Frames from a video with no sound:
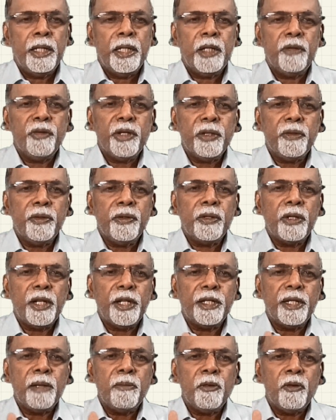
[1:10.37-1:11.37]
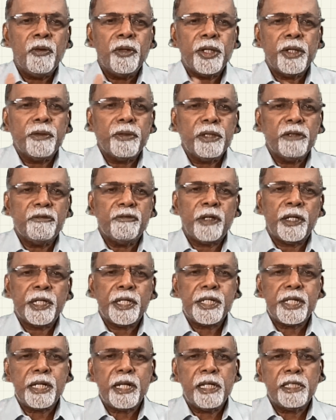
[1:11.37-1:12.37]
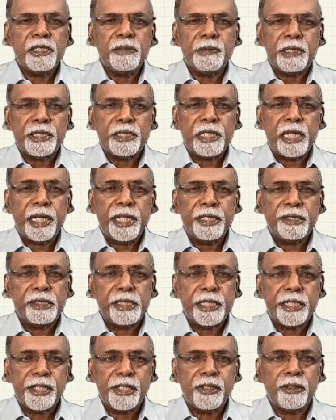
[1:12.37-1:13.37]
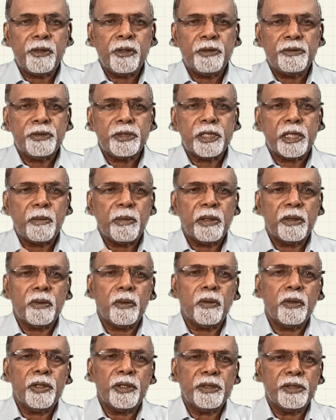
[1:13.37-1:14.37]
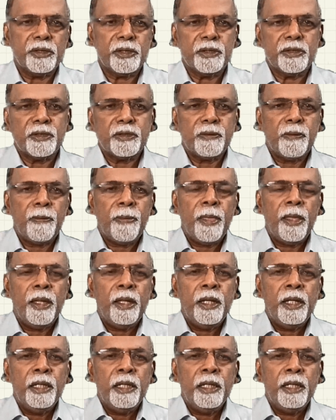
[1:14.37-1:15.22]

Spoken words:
Now we go into a little more into the functional specialization of cerebral cortices.